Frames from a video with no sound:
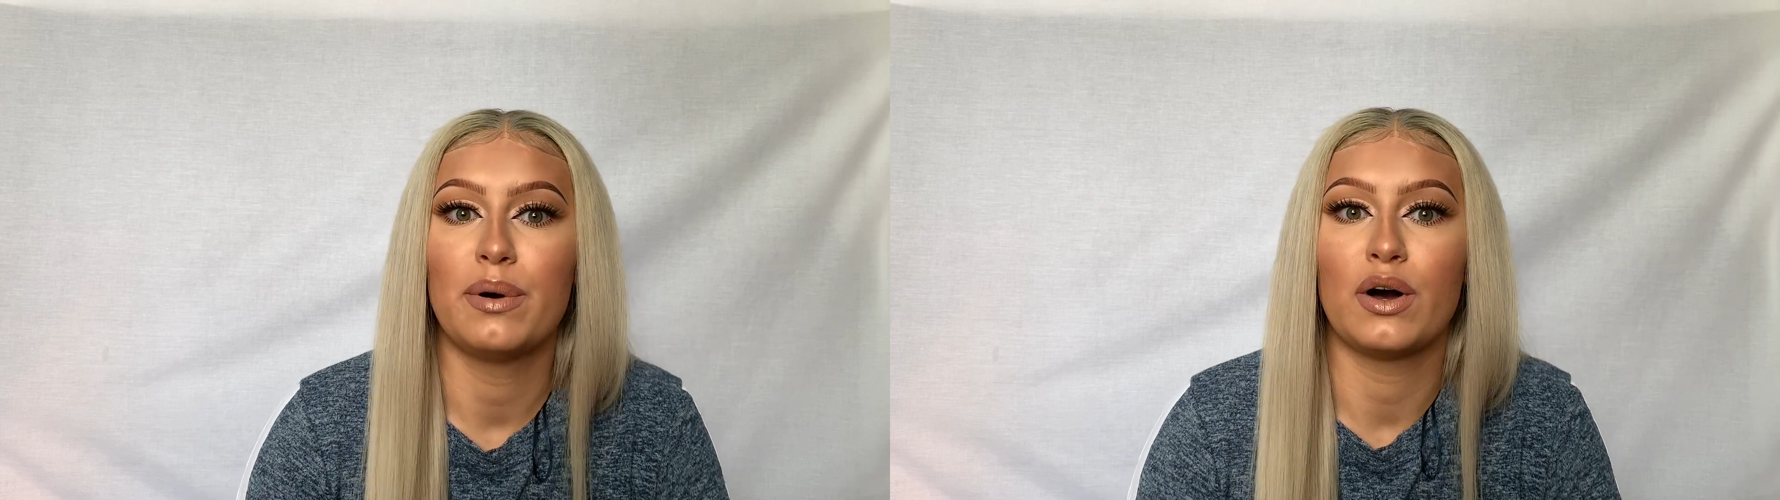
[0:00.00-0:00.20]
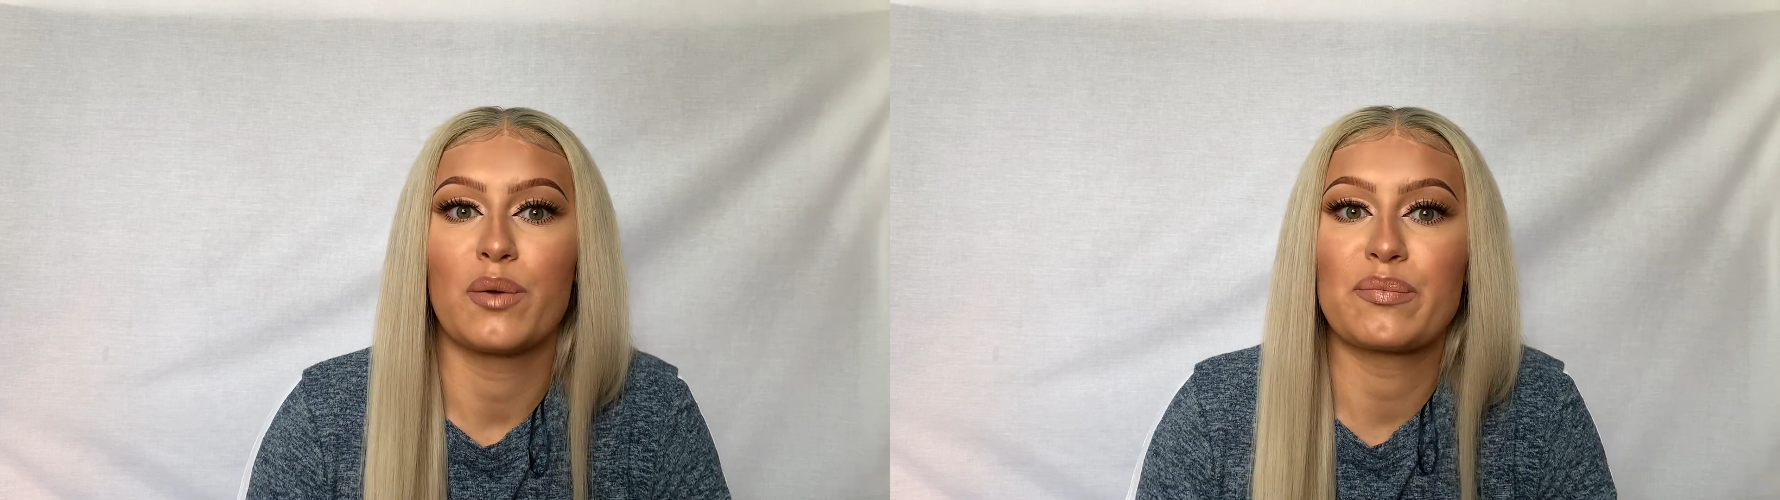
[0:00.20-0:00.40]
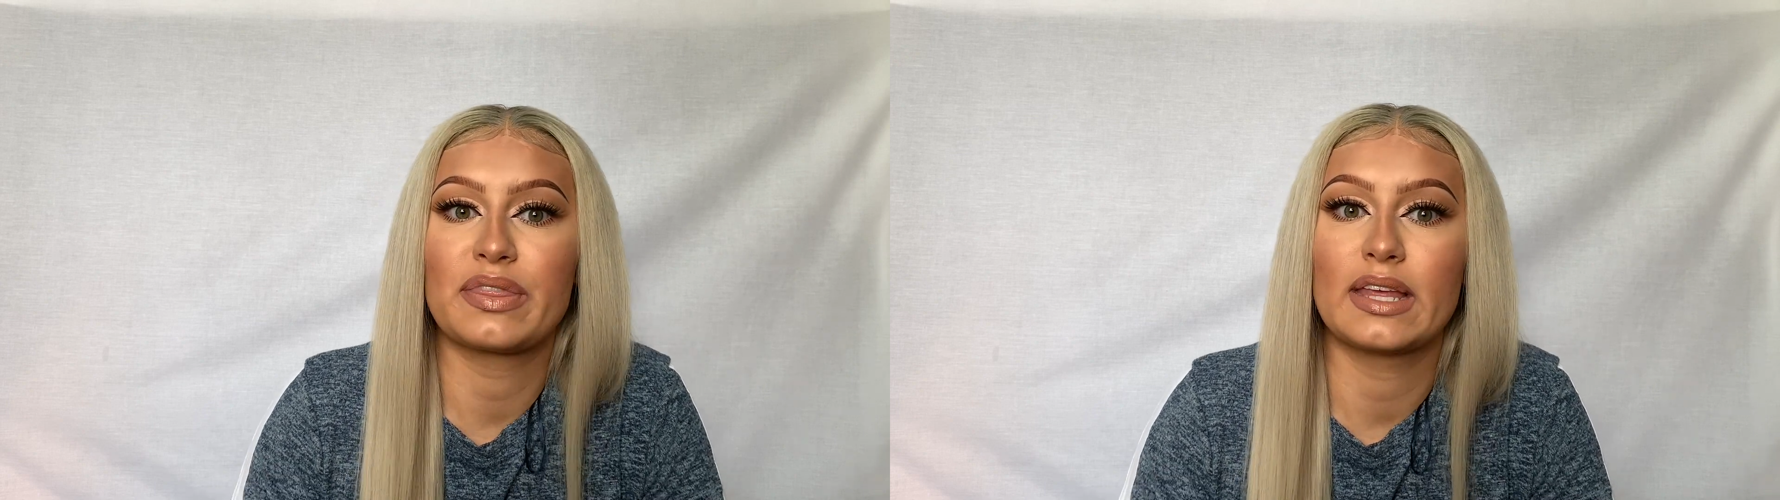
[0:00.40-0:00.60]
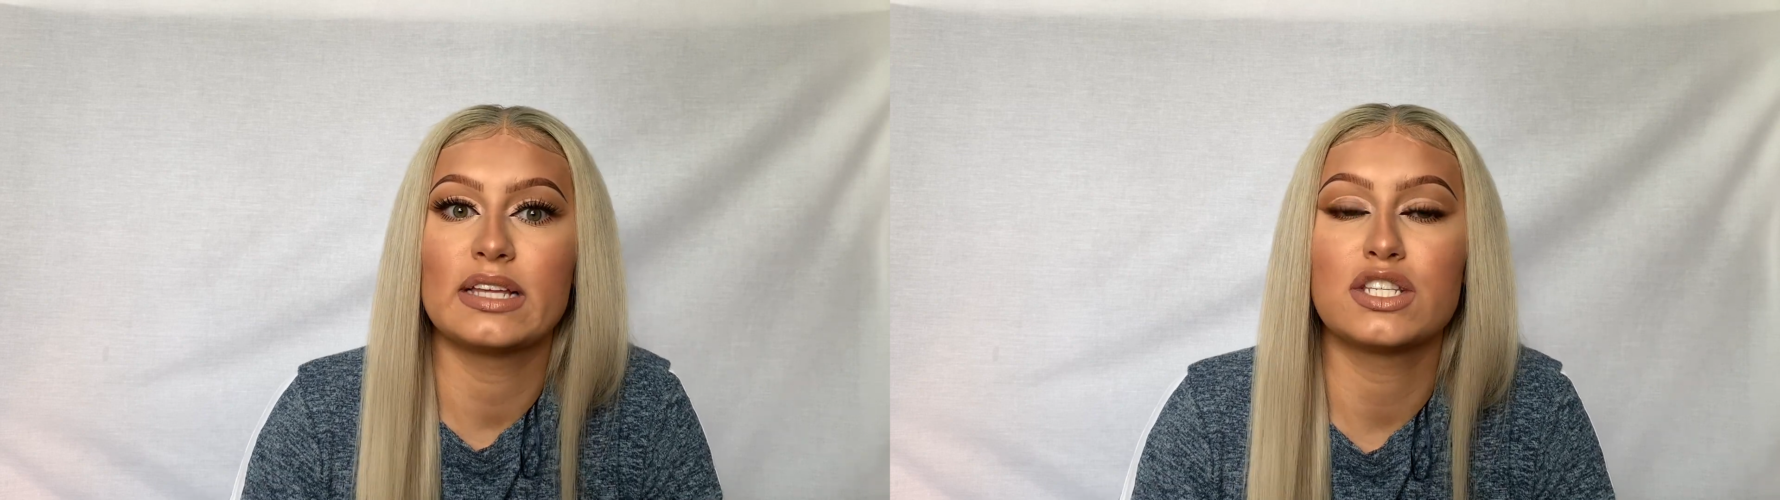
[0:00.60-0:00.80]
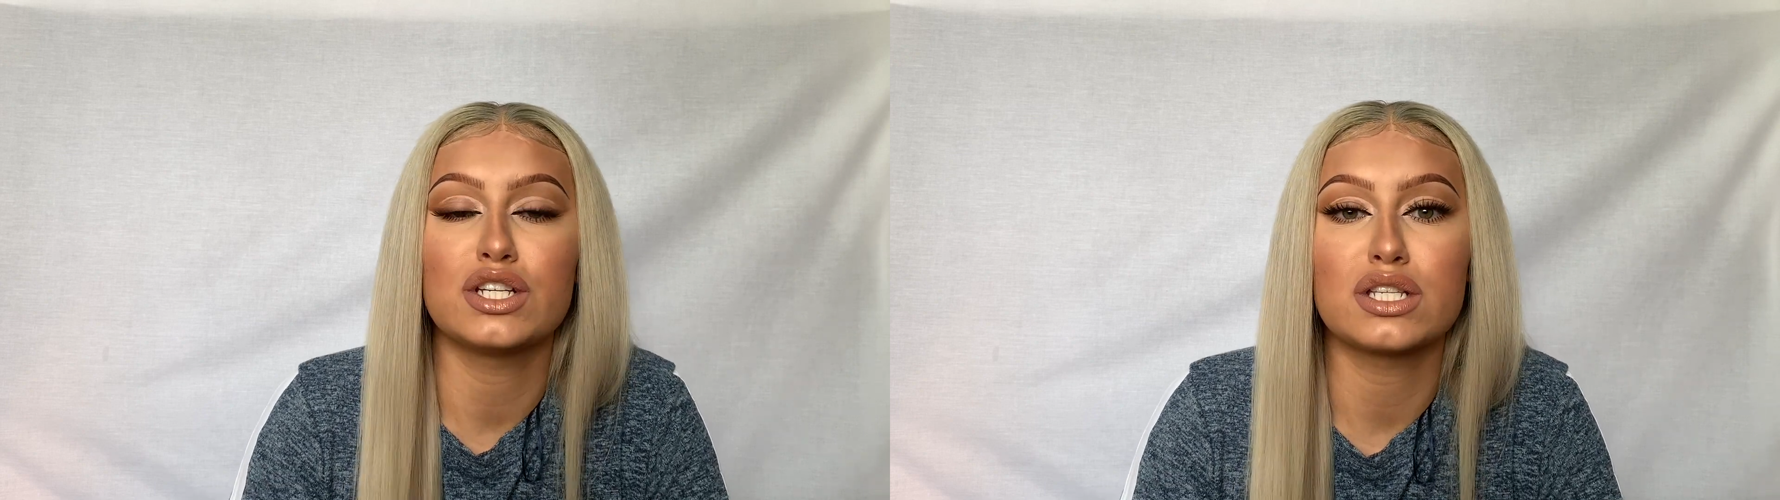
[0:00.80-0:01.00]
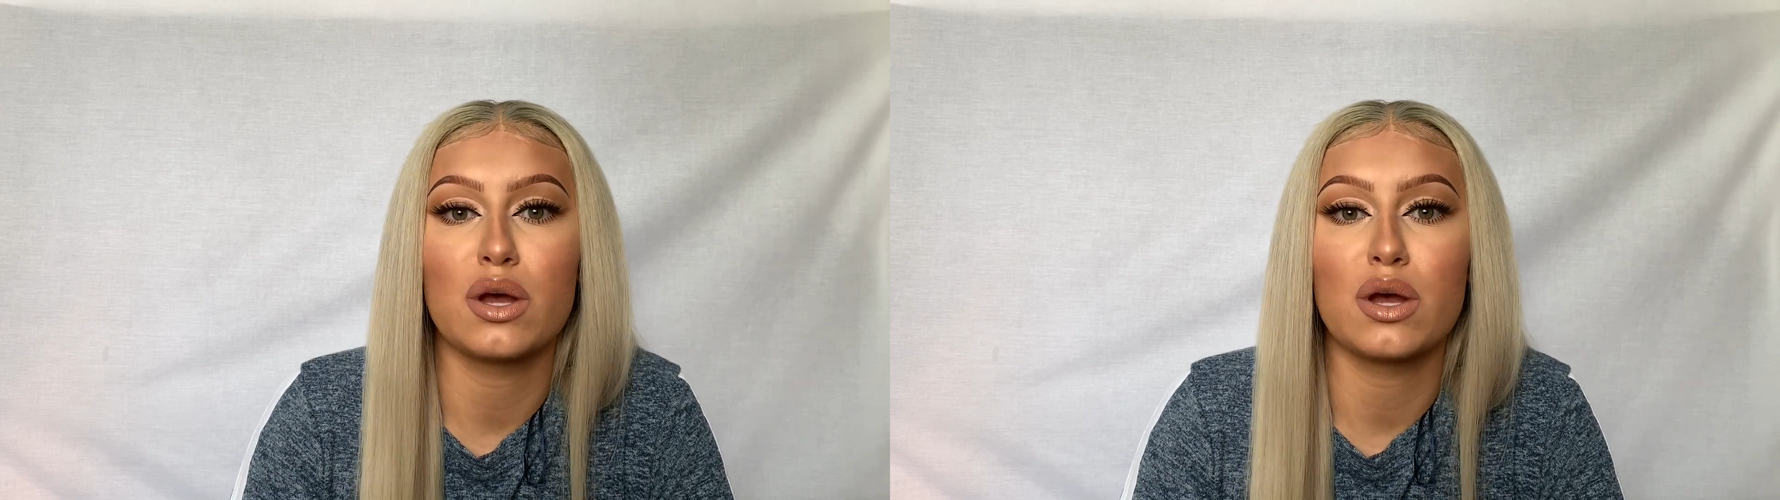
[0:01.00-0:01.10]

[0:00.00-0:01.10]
but it's just